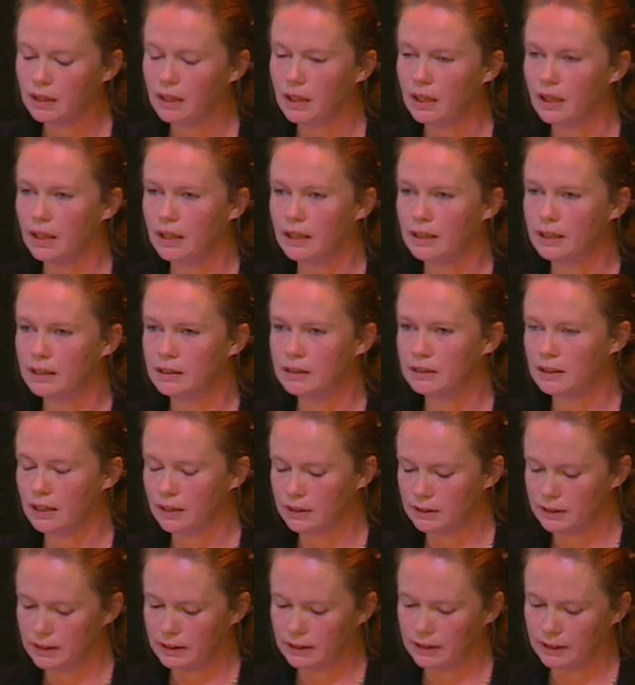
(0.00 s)
And
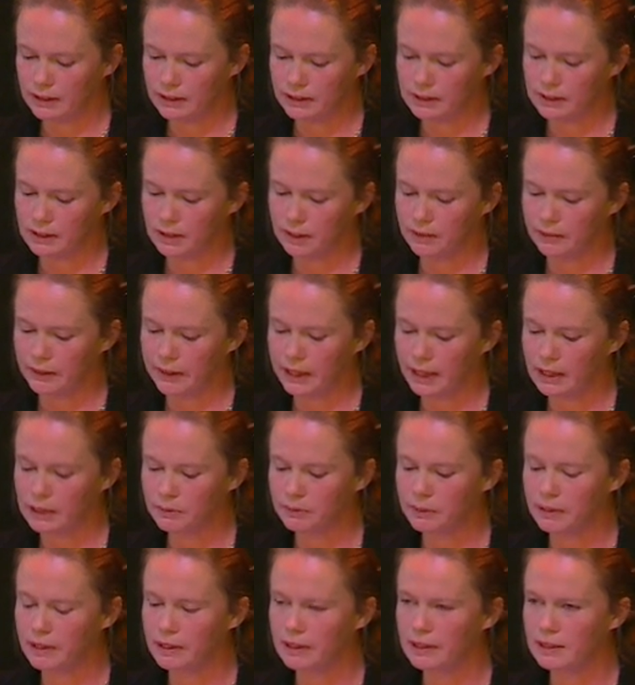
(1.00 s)
conducting that survey has
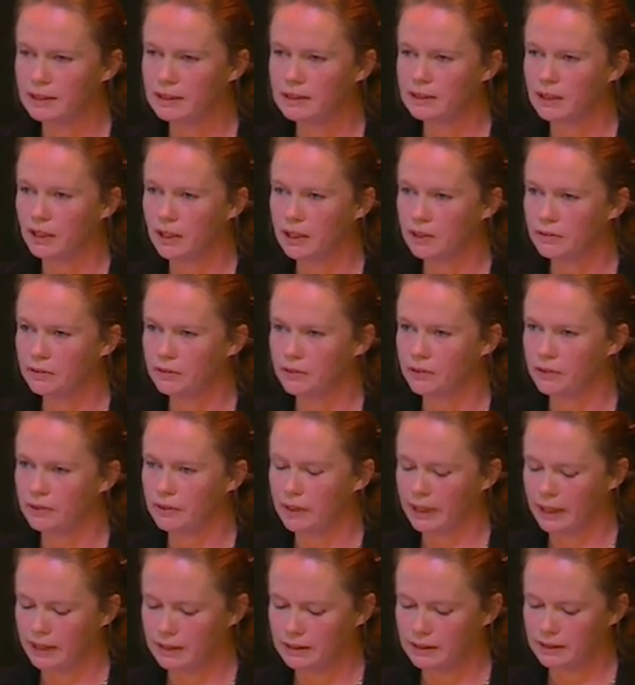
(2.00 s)
been an insightful
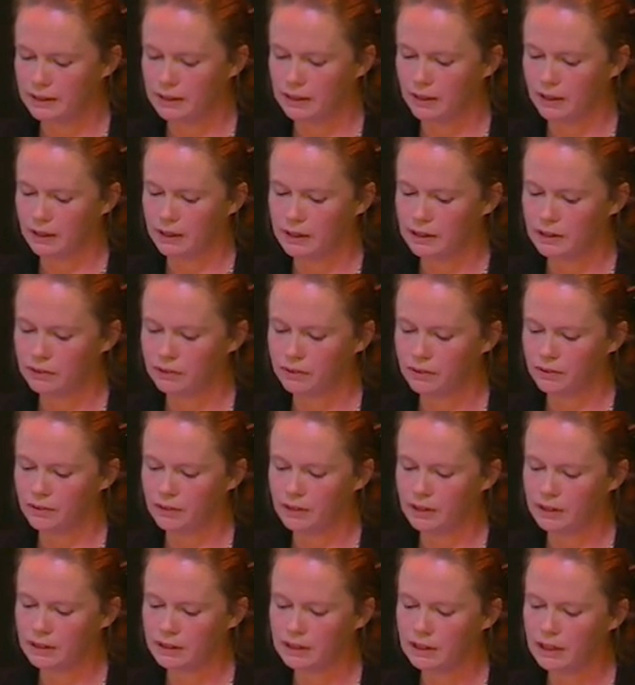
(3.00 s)
exercise for
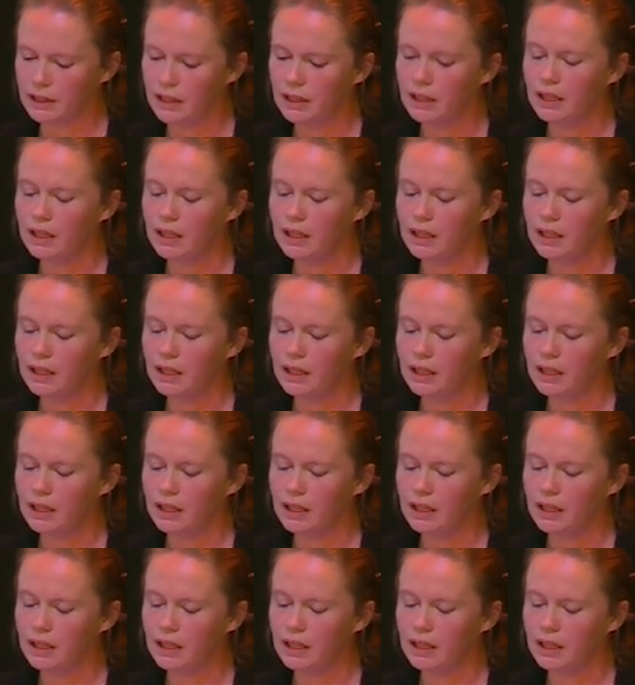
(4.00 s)
us,